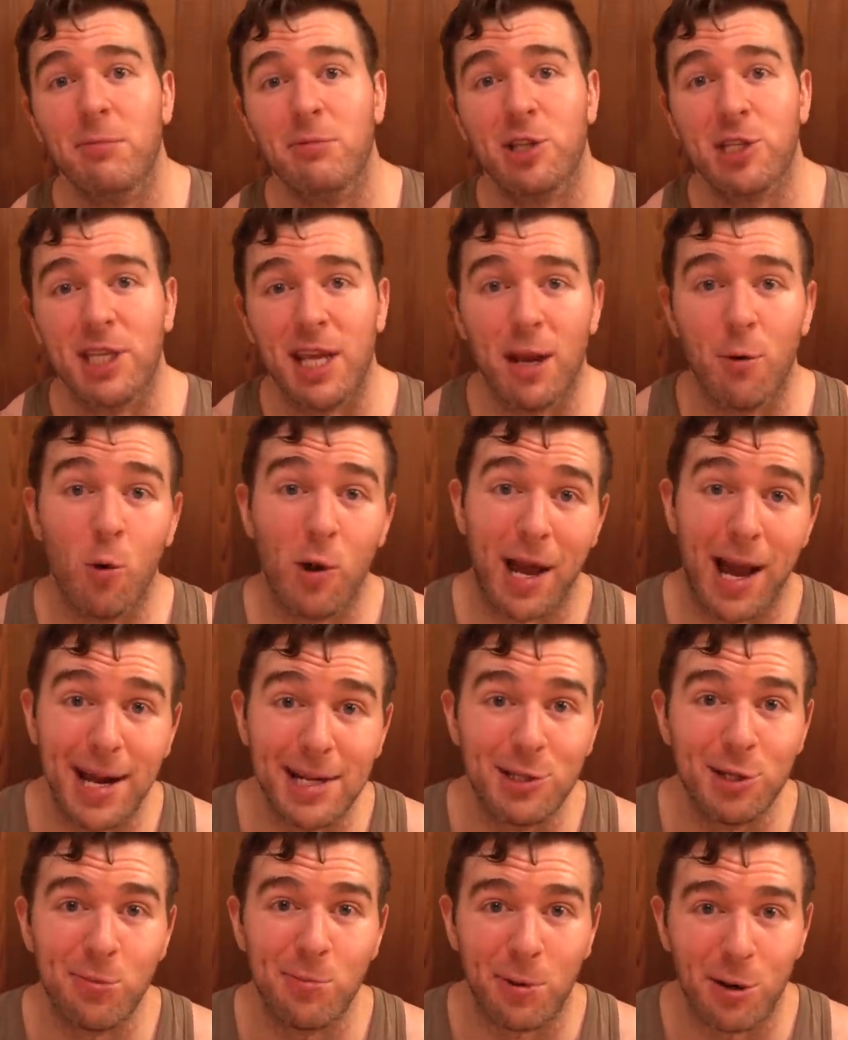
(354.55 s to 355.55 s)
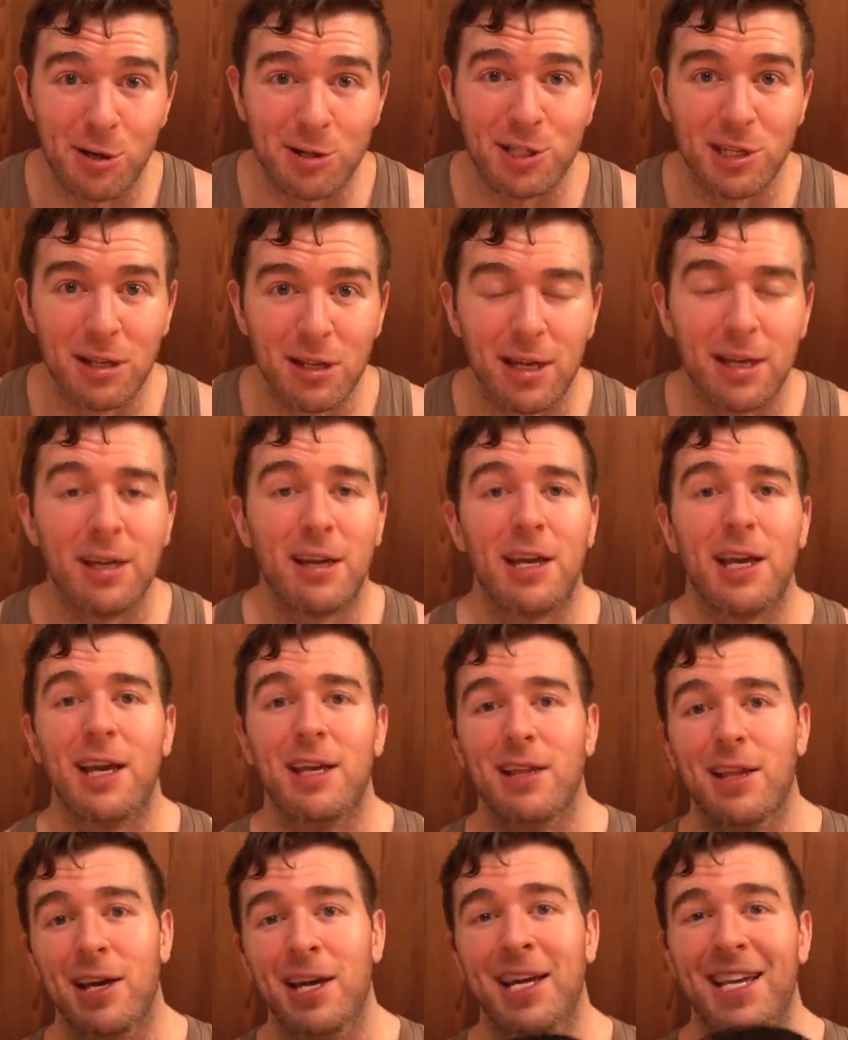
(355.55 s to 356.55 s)
I'm just saying what I do personally,
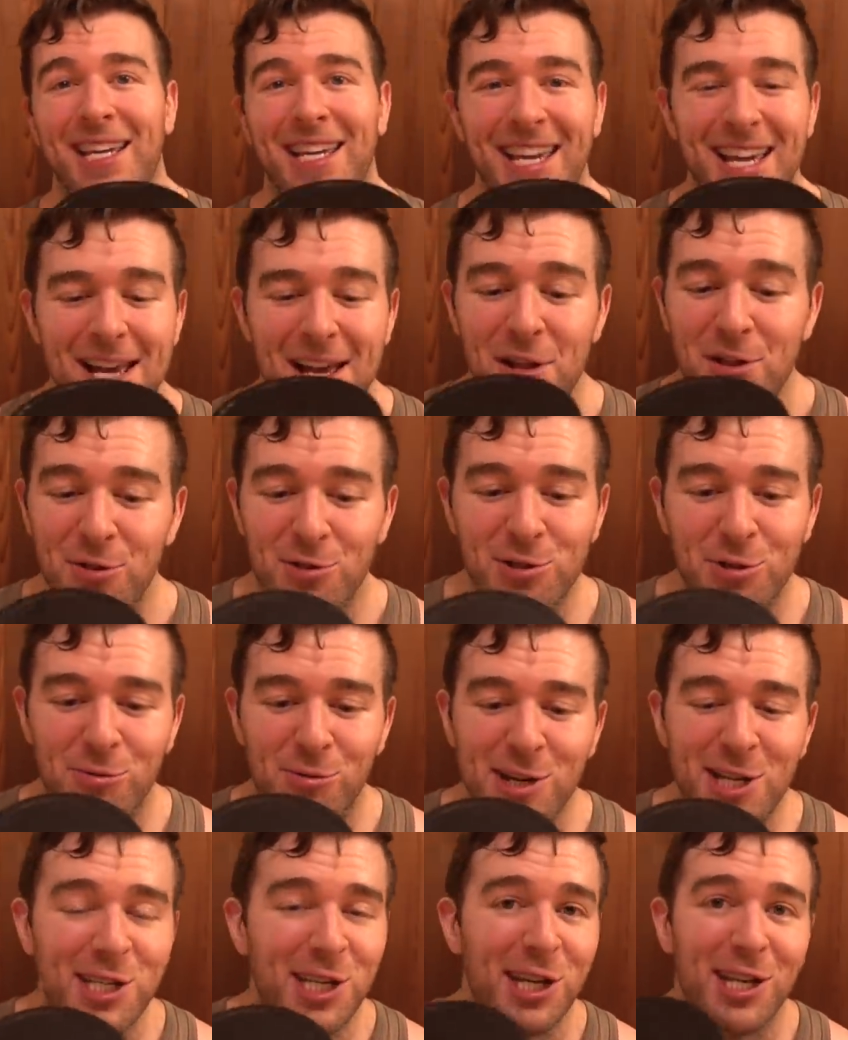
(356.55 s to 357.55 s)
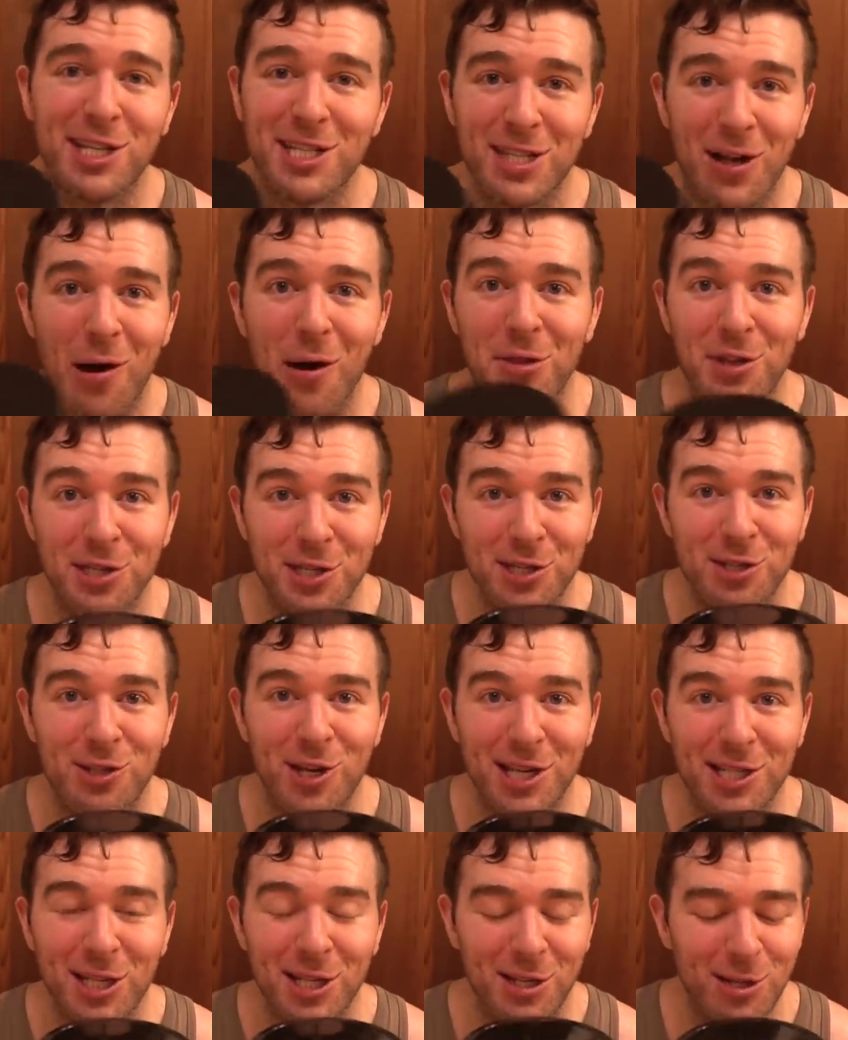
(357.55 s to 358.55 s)
and like, there's a reason it's on the
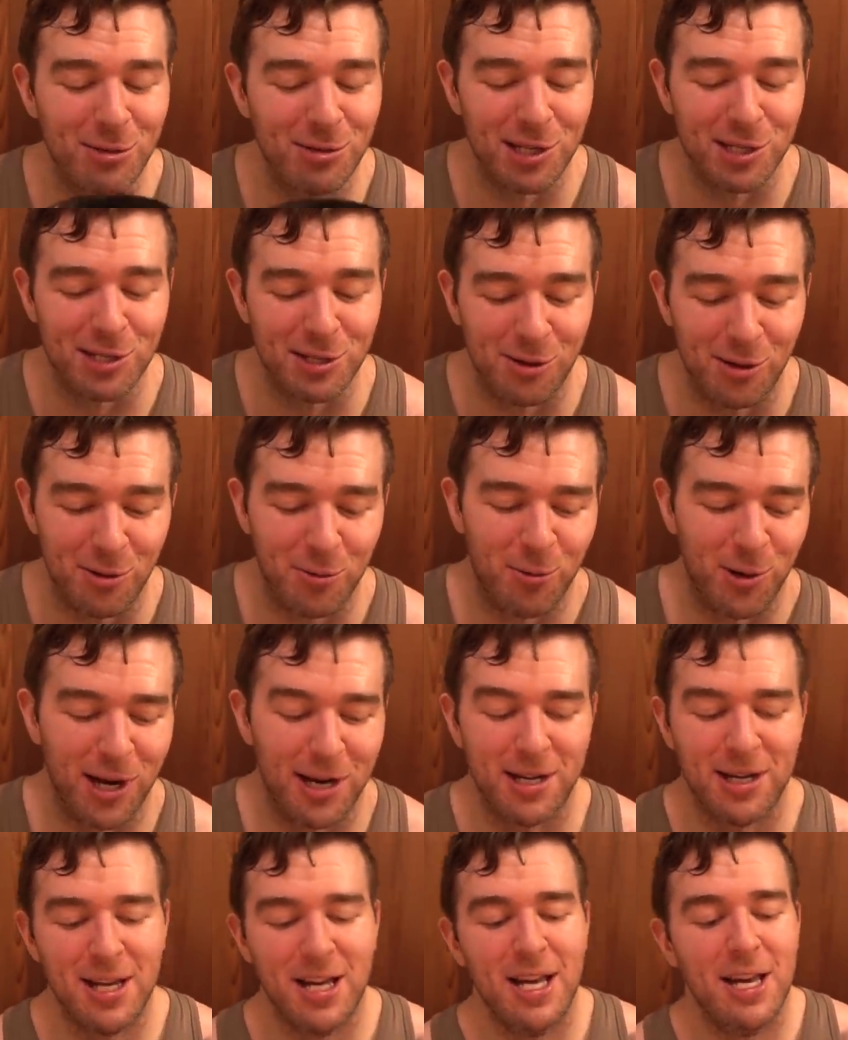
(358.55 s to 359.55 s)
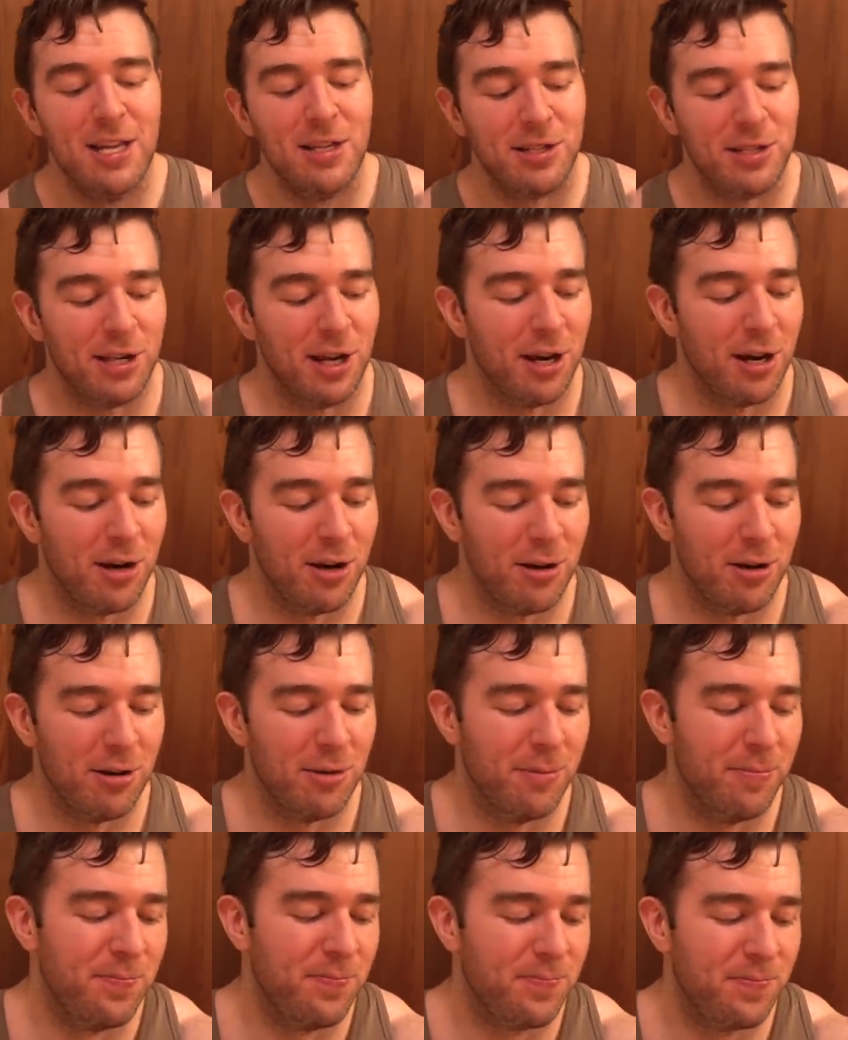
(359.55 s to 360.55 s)
suggested use a certain way.
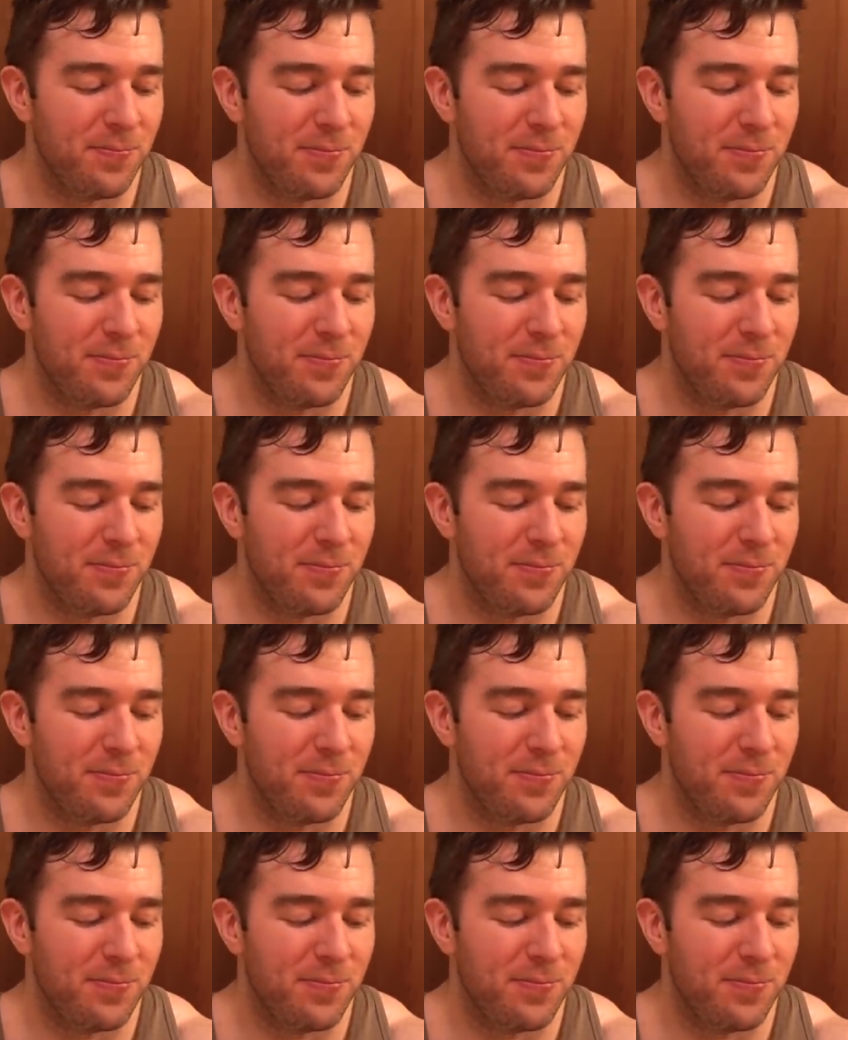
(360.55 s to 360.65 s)
So,